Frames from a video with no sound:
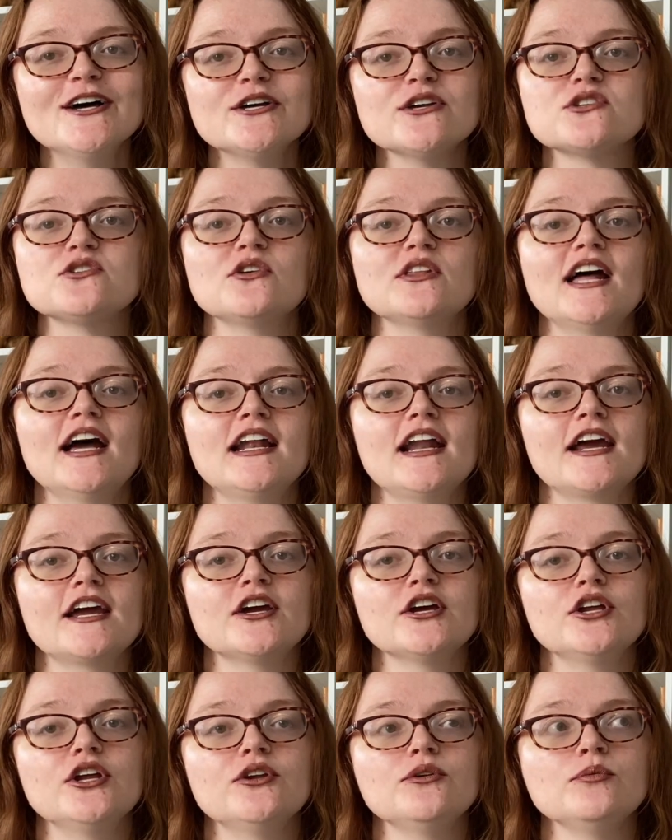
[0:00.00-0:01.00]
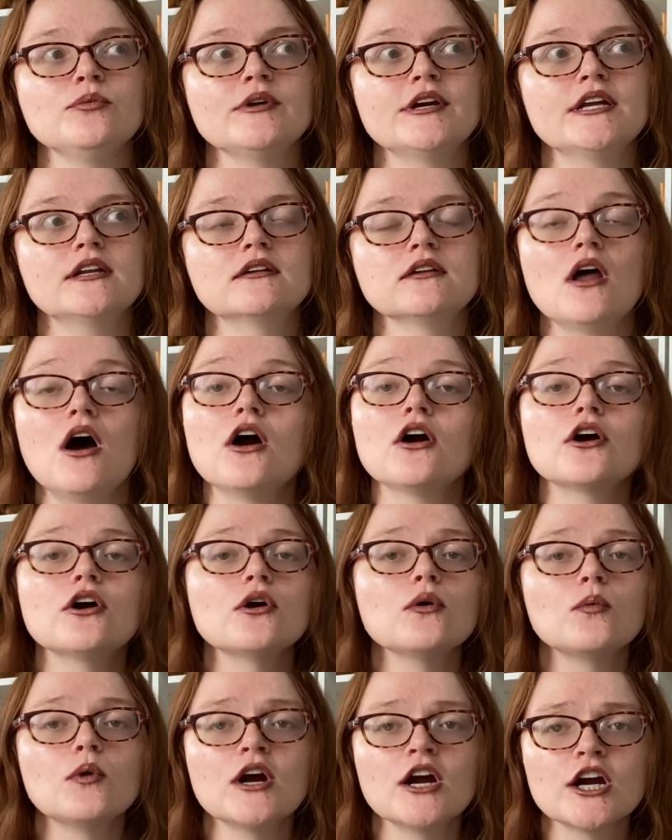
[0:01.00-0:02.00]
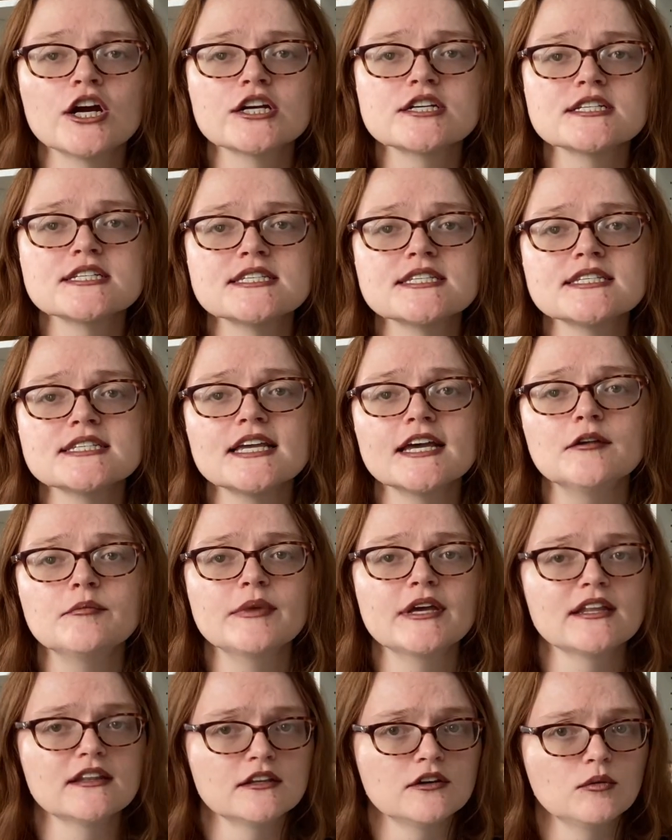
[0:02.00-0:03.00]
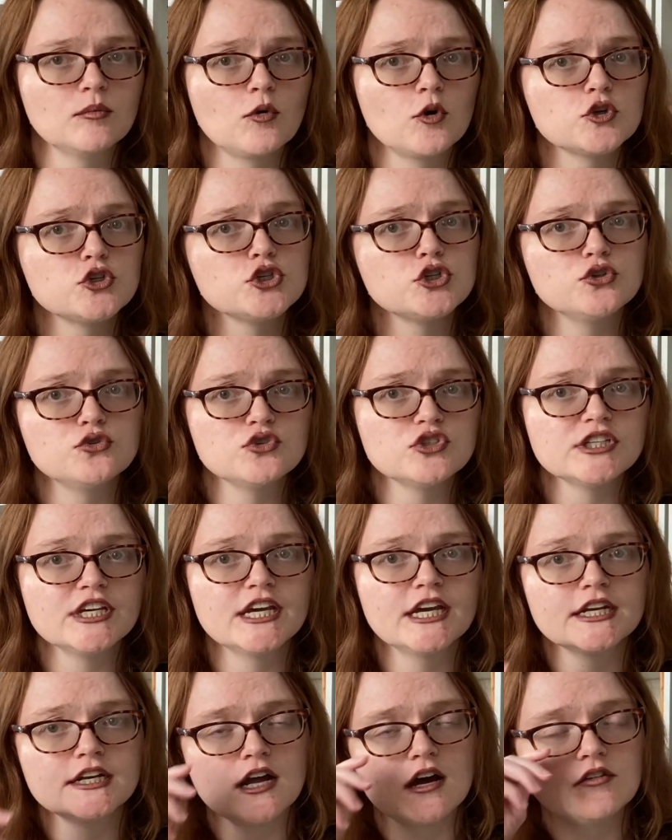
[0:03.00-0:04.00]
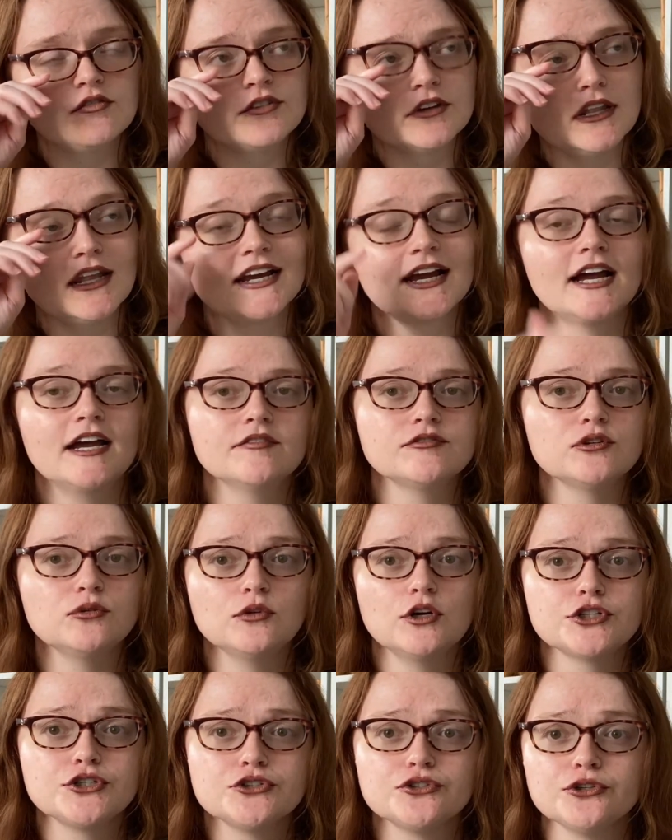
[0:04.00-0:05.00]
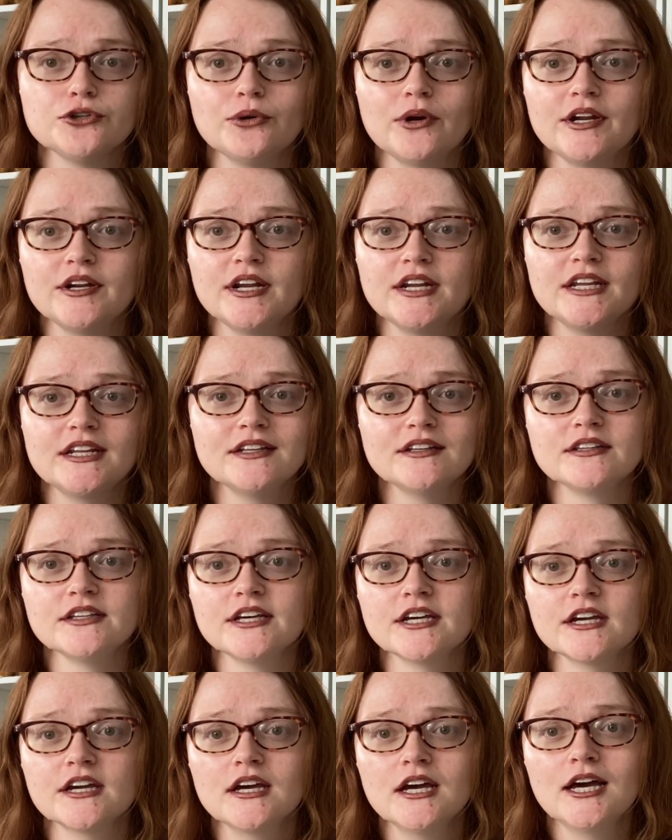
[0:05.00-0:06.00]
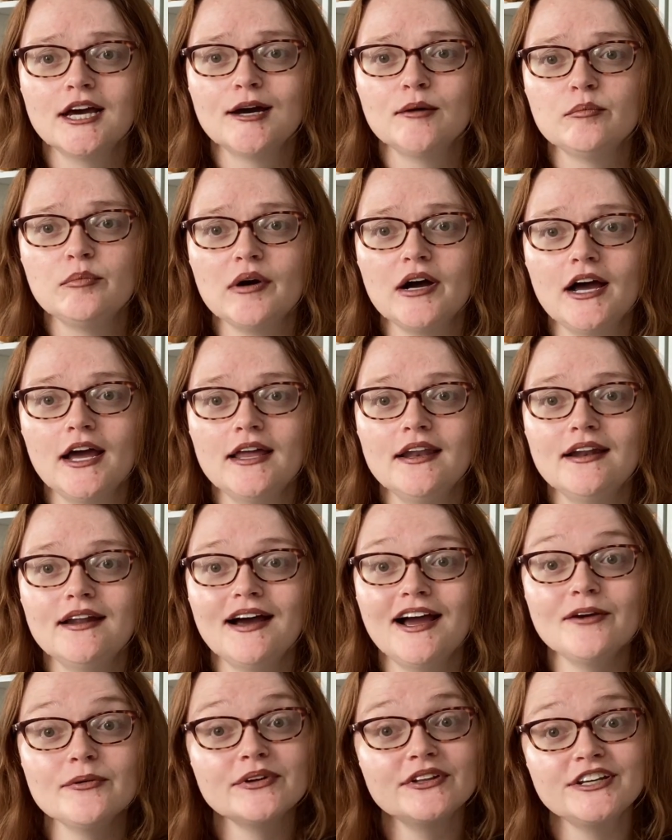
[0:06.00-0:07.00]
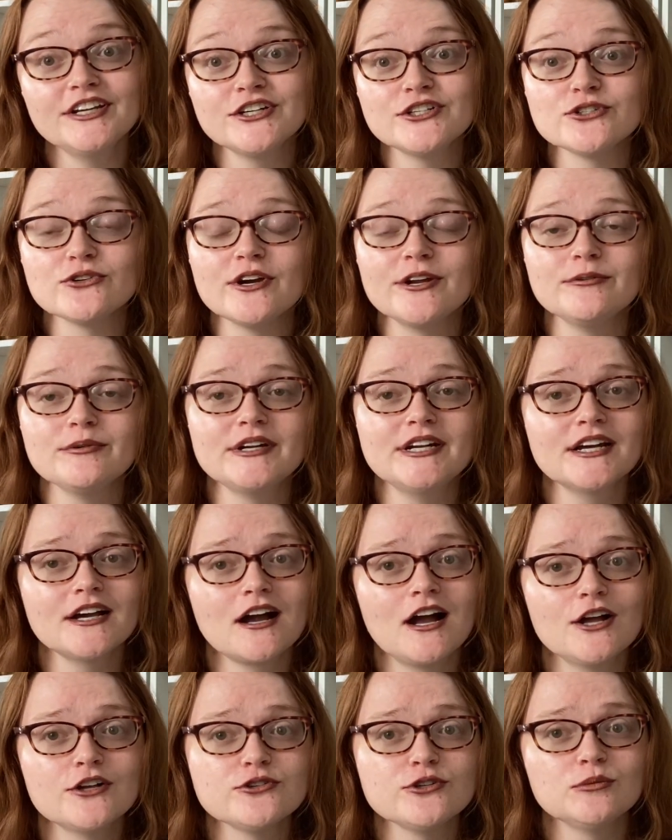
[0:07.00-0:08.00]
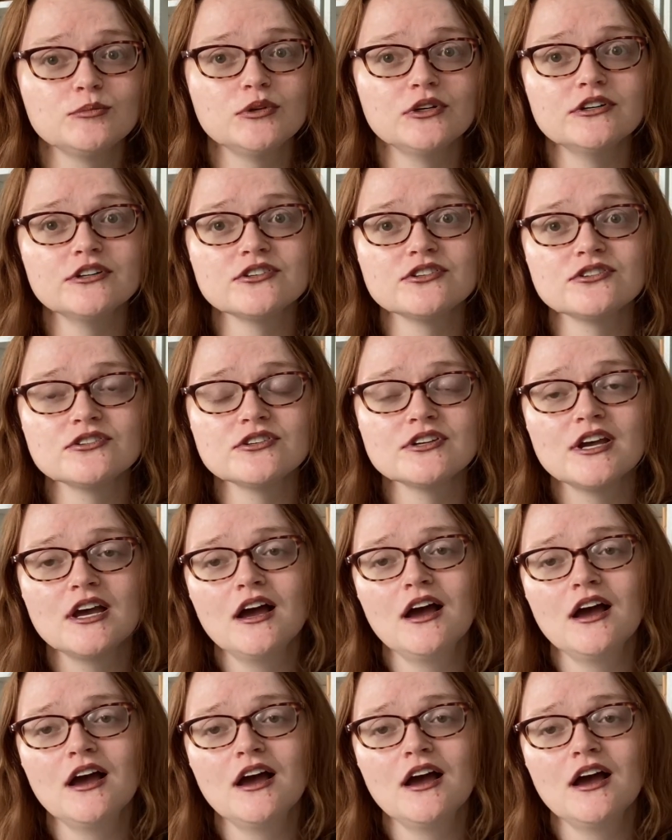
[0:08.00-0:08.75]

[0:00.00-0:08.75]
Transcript: So that I could read longer works and be a little more choosy and not feel like I have to rush through anything. But I really enjoyed reading 100 books.